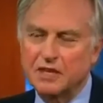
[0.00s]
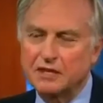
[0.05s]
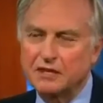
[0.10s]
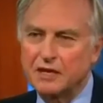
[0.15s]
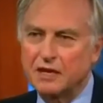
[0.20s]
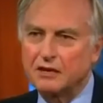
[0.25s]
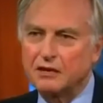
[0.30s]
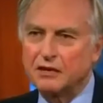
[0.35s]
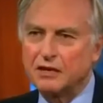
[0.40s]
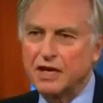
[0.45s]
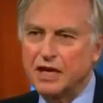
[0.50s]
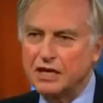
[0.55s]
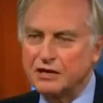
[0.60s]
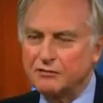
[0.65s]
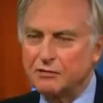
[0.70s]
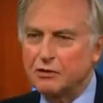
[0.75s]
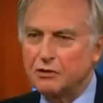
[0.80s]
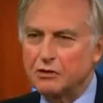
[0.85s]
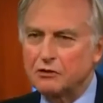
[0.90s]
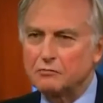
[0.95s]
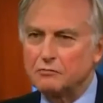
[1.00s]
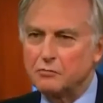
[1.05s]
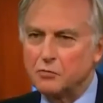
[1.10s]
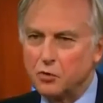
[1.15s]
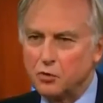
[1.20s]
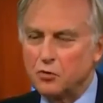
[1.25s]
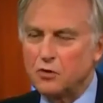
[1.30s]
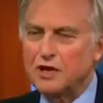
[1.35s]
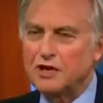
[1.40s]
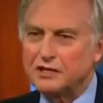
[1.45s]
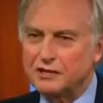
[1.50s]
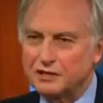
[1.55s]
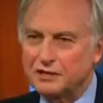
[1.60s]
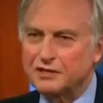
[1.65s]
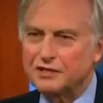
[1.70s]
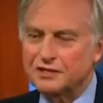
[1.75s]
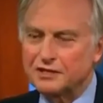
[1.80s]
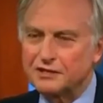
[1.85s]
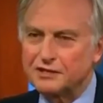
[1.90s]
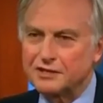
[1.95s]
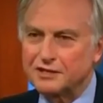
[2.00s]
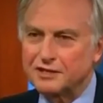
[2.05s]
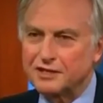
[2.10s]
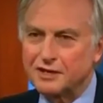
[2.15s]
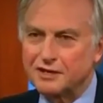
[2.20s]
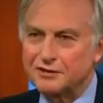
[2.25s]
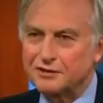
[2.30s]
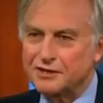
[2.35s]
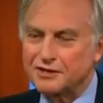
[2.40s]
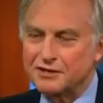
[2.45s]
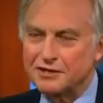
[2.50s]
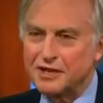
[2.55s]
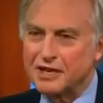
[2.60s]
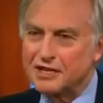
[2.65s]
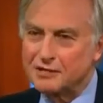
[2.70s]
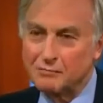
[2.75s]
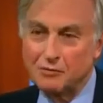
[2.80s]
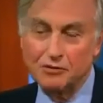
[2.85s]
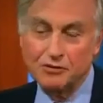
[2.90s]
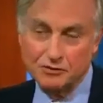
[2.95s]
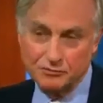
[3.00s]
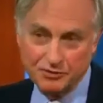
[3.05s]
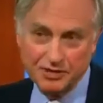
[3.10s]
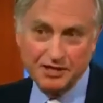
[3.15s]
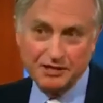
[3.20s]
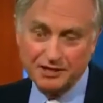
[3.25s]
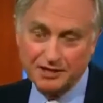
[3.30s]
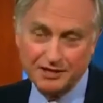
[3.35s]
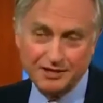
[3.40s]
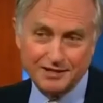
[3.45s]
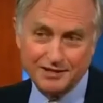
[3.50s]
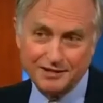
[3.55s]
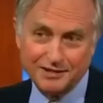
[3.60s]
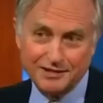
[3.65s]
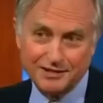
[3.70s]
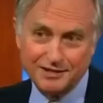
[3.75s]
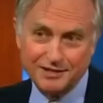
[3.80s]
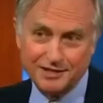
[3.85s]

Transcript: there are a hell of a lot more atheists in this country than anybody realizes.